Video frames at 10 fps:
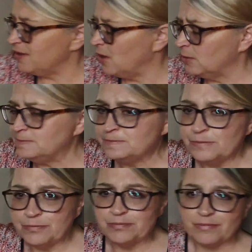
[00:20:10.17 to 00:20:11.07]
So
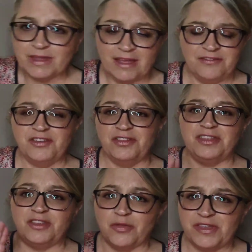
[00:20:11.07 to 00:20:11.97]
if you
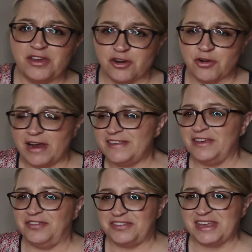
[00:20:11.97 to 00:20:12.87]
don't think you're
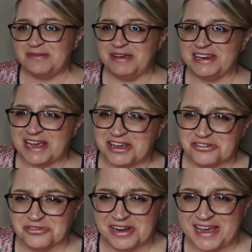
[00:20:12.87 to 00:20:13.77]
crazy if you see me take
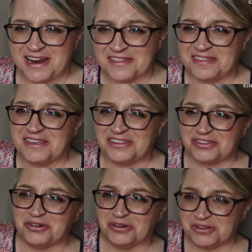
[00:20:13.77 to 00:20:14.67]
a drink out of
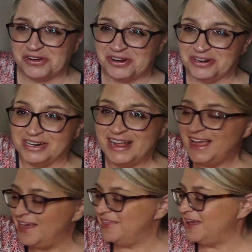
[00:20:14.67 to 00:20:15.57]
this earlier
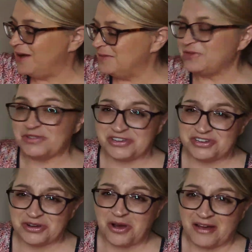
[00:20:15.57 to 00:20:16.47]
and now I'm
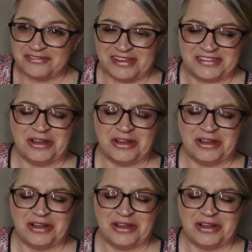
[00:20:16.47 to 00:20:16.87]
switching to coffee.